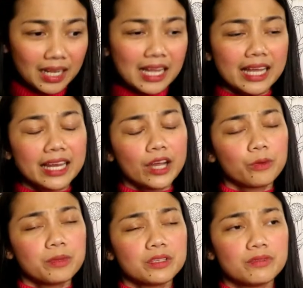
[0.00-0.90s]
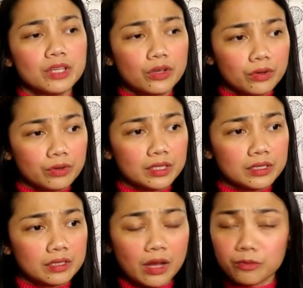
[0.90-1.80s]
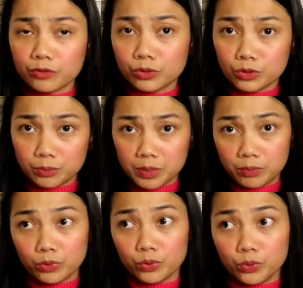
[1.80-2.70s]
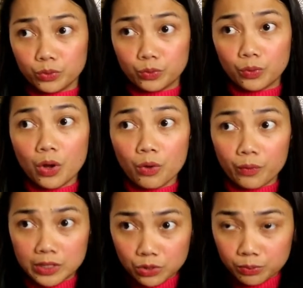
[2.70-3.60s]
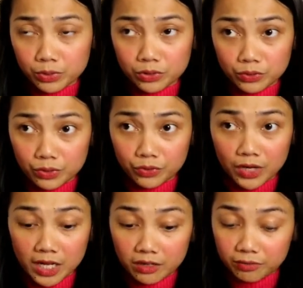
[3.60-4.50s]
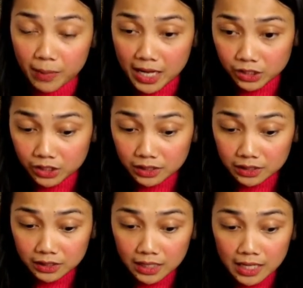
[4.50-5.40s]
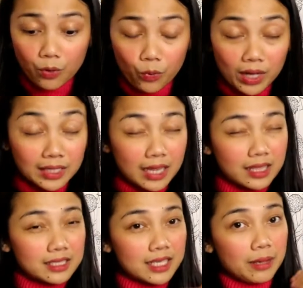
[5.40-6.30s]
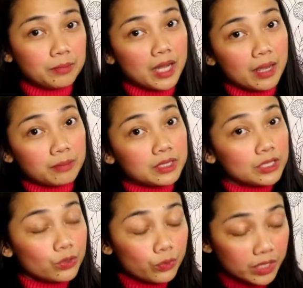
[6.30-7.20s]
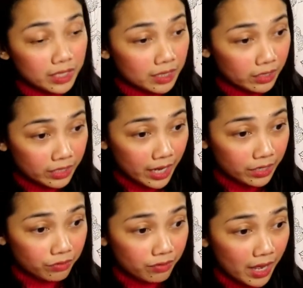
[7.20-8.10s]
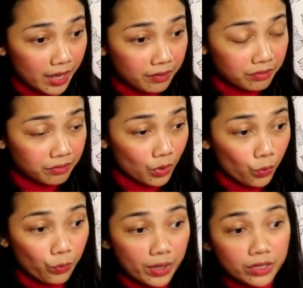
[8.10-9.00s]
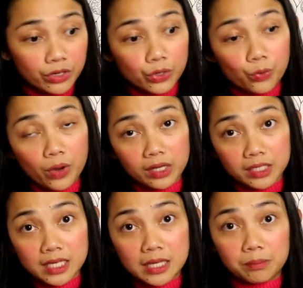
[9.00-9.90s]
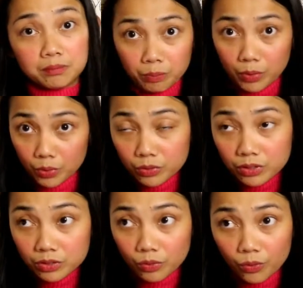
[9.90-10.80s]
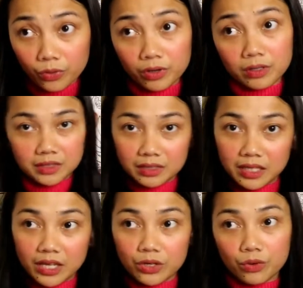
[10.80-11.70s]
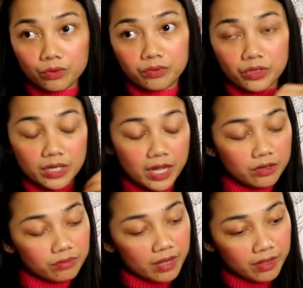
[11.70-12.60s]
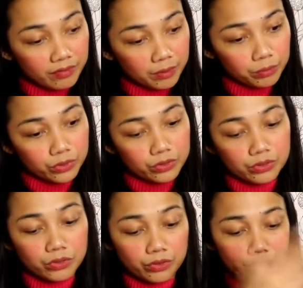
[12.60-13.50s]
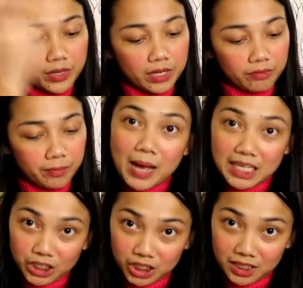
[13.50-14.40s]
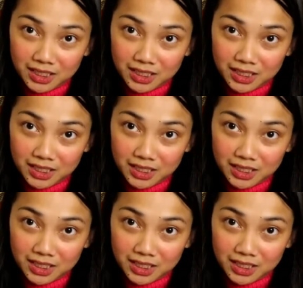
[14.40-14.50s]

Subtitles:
And I hope this video is helpful to people who want to pursue a creative passion while at the same time still working their 9 to 5, whether you want to keep both or let go of your 9 to 5 and pursue your creative passion.